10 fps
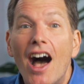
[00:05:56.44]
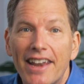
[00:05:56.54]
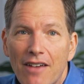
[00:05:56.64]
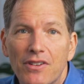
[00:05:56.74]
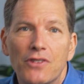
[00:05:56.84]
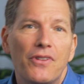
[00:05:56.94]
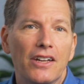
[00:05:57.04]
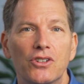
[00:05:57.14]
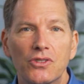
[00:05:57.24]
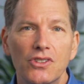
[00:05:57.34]
not have it
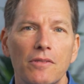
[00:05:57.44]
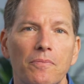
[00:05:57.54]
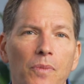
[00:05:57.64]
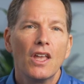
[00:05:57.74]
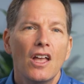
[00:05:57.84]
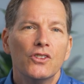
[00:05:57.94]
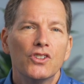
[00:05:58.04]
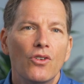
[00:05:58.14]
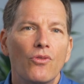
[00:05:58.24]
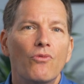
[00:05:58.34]
affect your sleep.
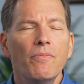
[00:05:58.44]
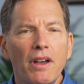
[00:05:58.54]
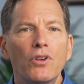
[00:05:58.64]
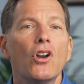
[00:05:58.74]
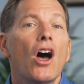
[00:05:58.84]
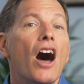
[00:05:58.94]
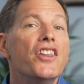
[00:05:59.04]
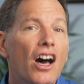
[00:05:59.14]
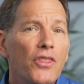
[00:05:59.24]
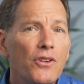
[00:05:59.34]
So remember,
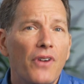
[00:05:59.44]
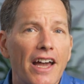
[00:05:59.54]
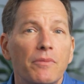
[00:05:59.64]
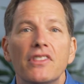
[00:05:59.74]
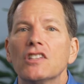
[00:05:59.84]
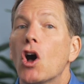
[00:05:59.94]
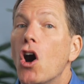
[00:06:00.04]
another vitamin that's